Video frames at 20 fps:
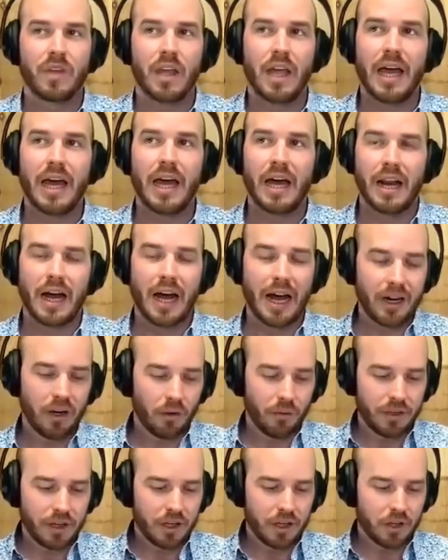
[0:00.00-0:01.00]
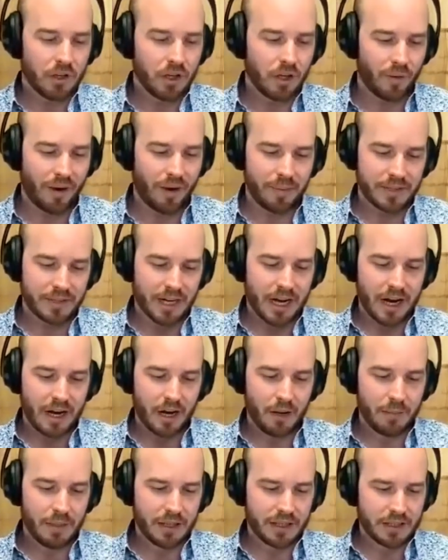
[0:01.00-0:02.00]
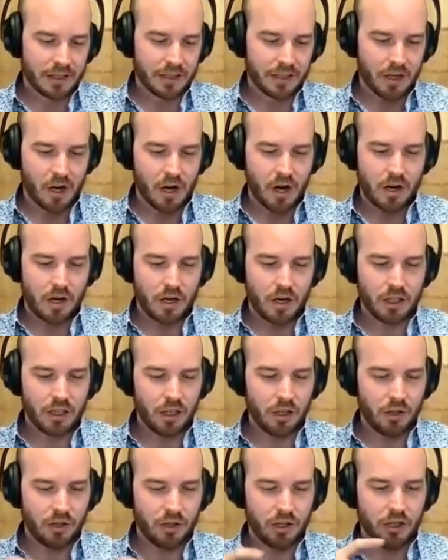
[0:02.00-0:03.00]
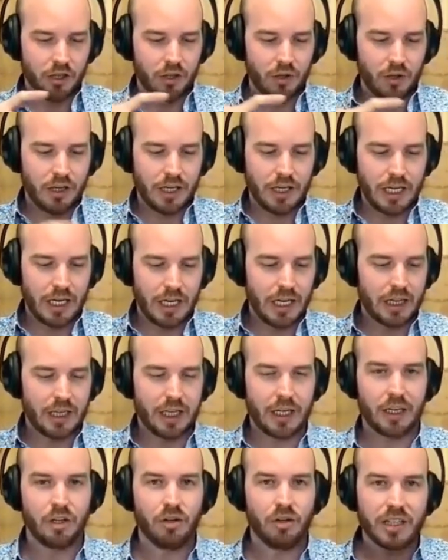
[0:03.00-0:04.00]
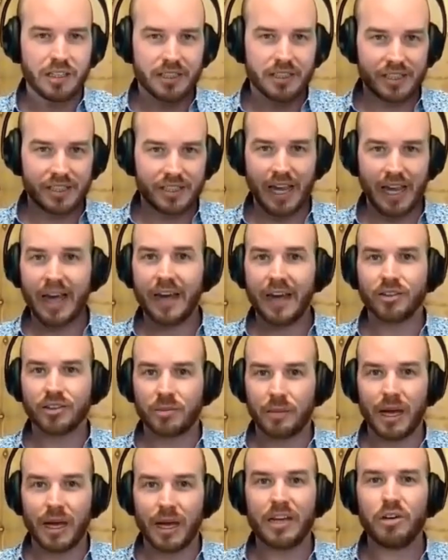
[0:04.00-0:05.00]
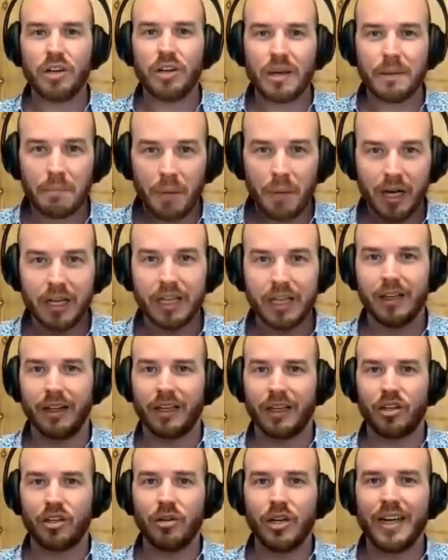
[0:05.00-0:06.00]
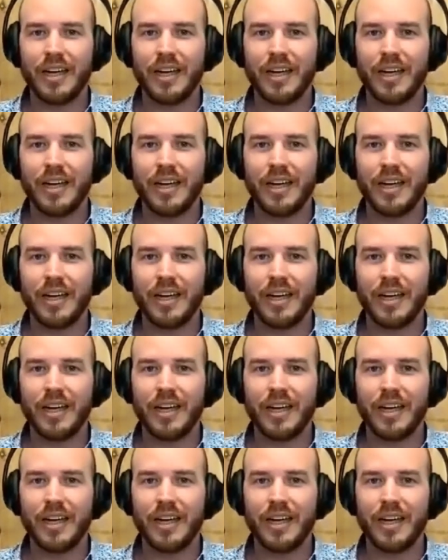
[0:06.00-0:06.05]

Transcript: And I don't think you need a website, a business card, a logo, and anything. You need sales, man. You need money. Like you